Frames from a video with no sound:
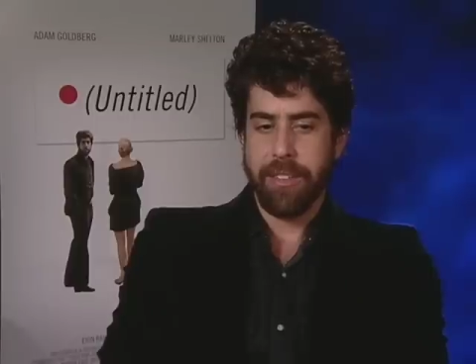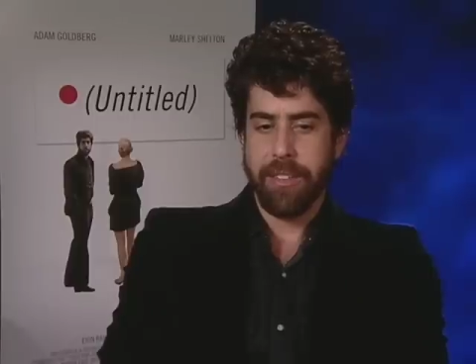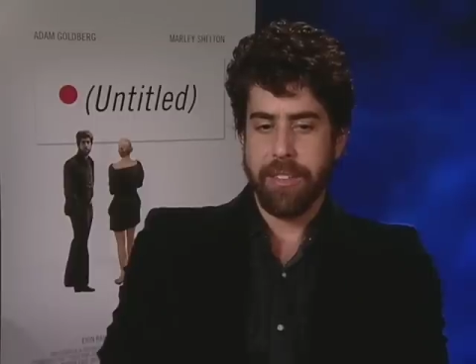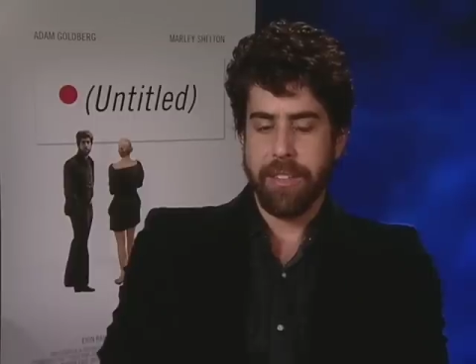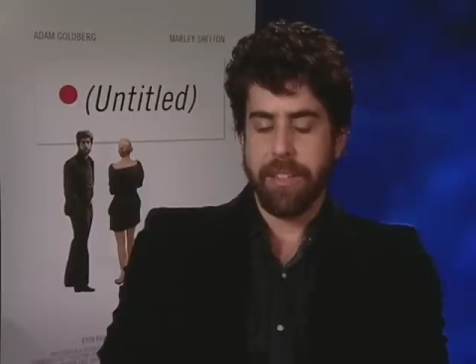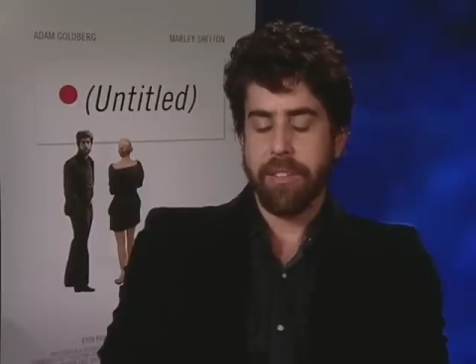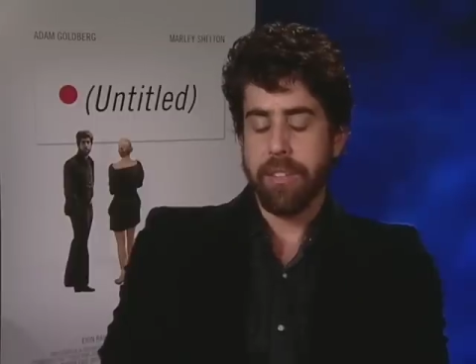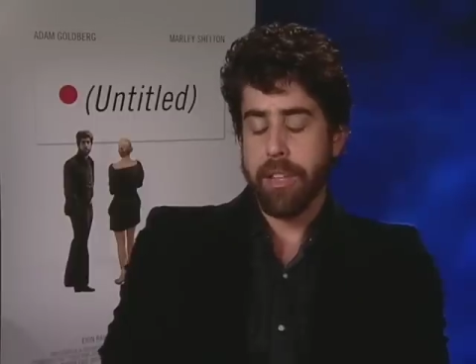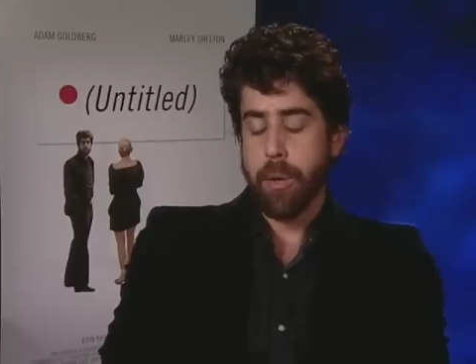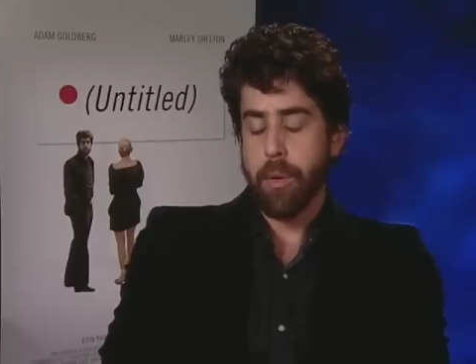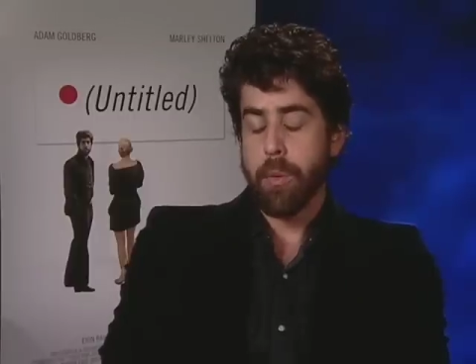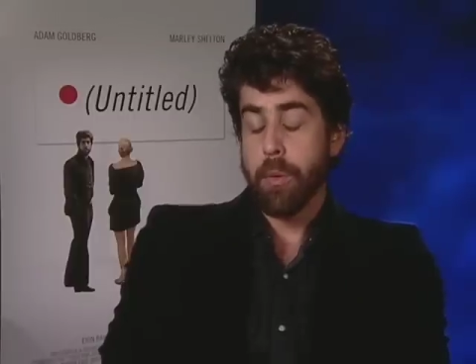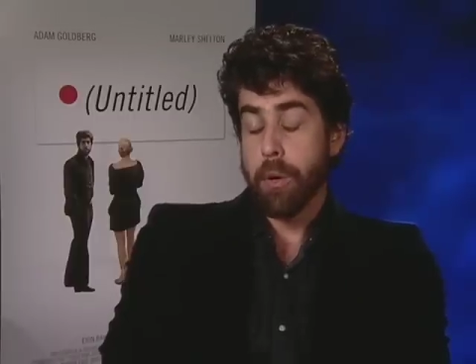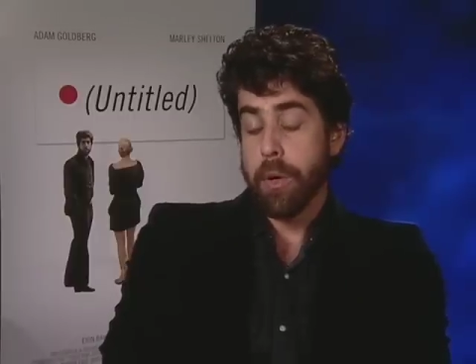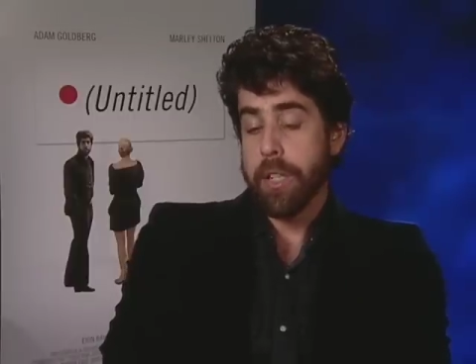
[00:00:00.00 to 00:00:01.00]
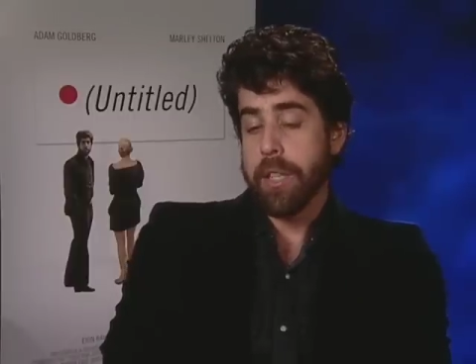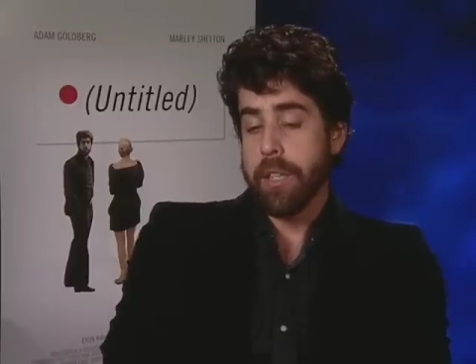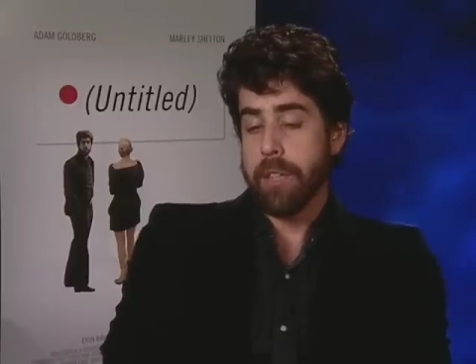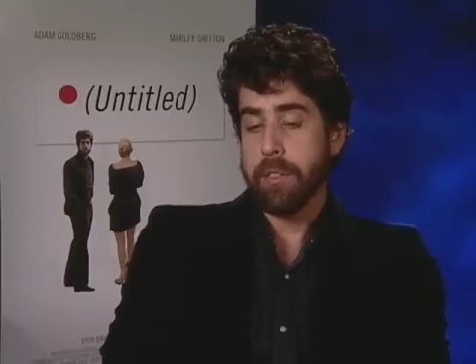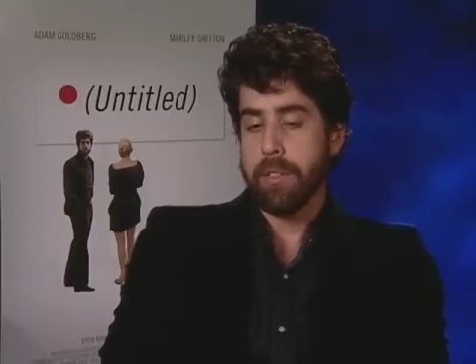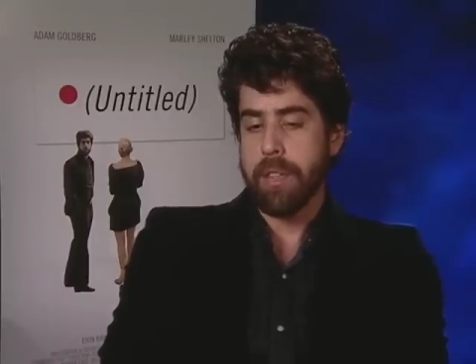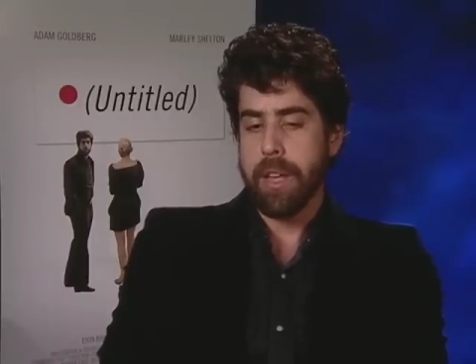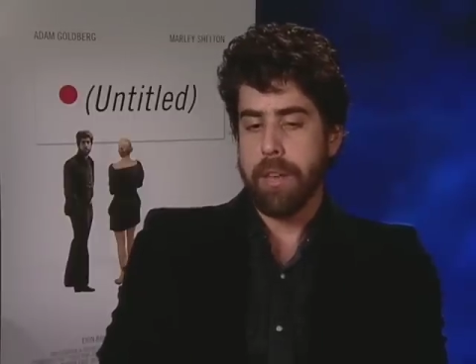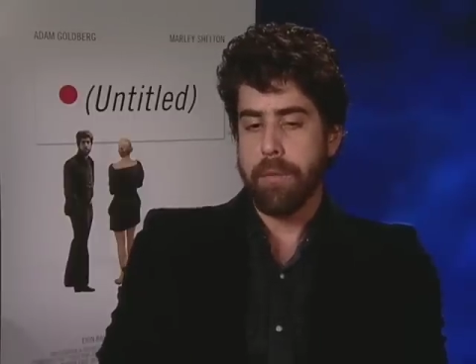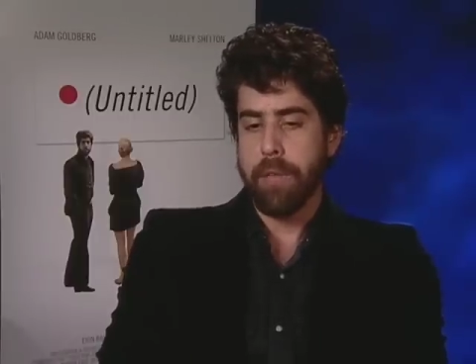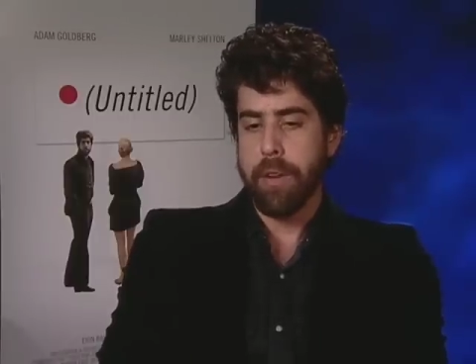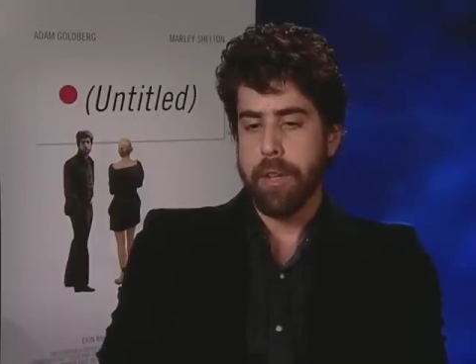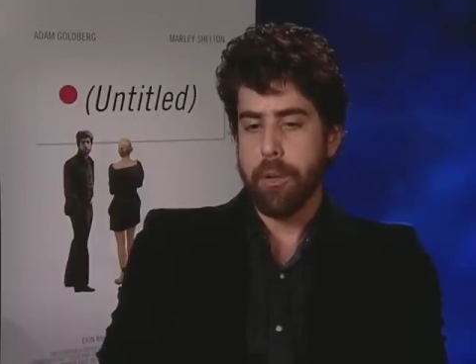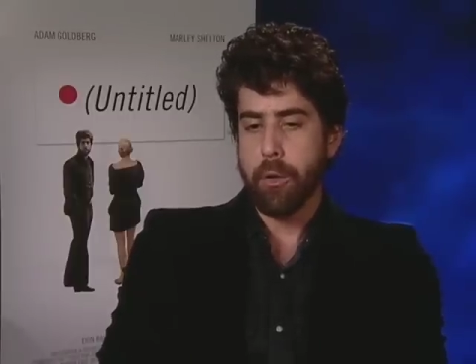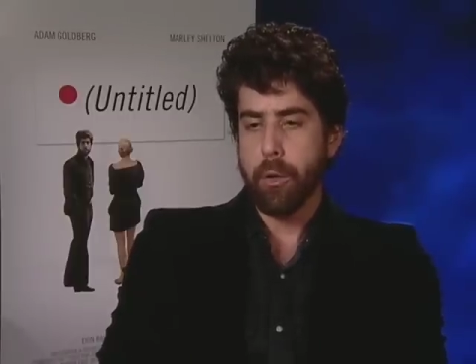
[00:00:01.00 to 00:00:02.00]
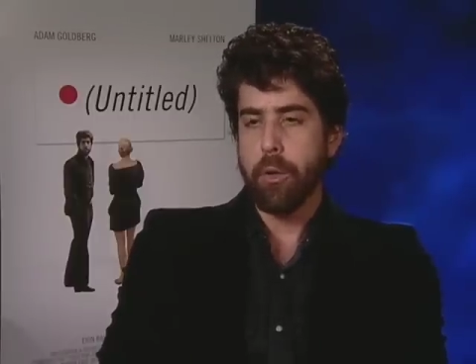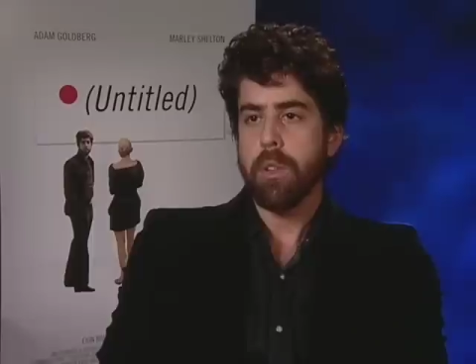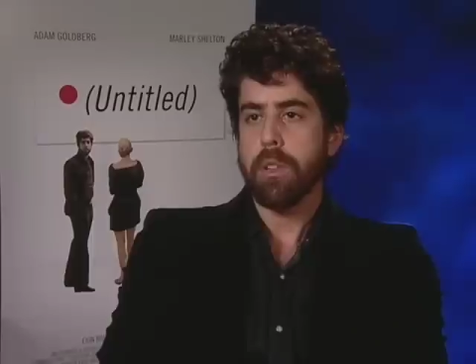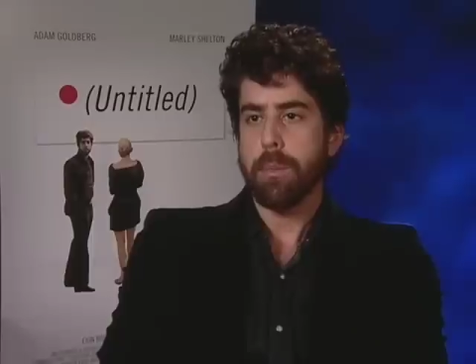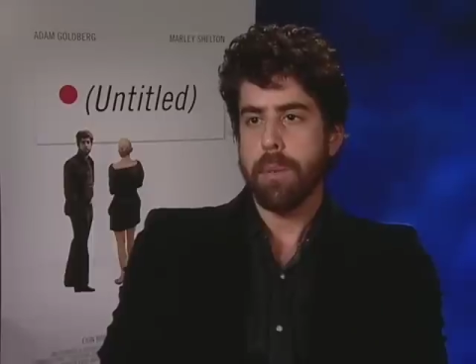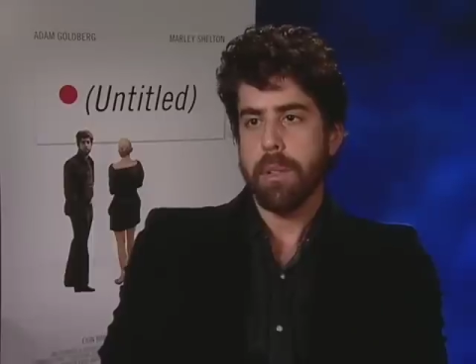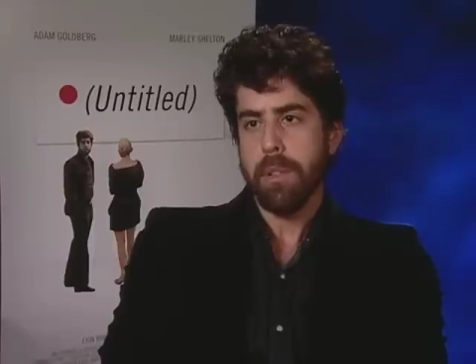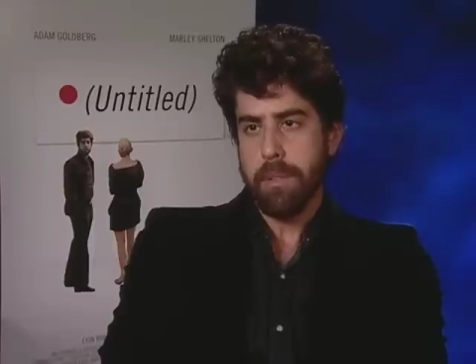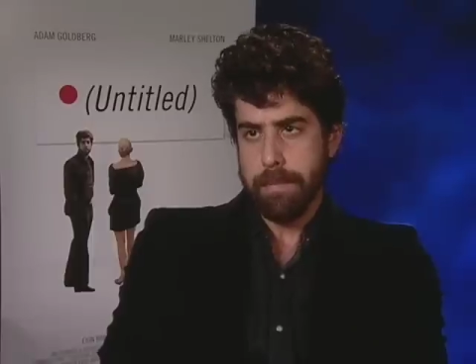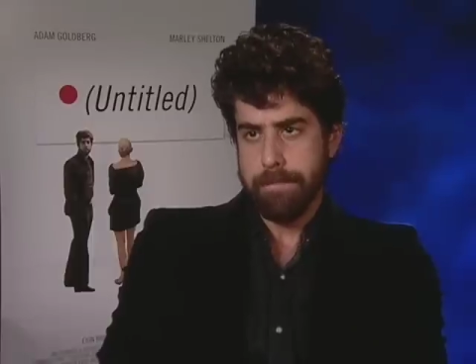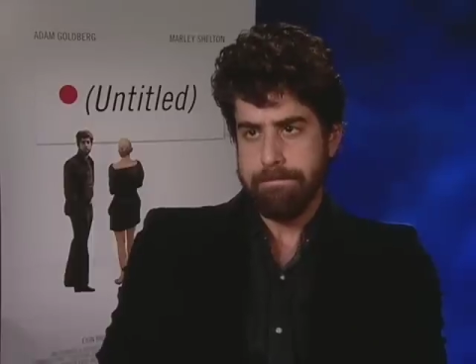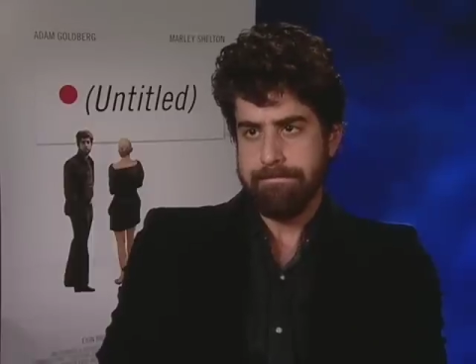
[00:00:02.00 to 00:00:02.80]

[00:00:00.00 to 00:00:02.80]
because they were worried that it's not a very Googleable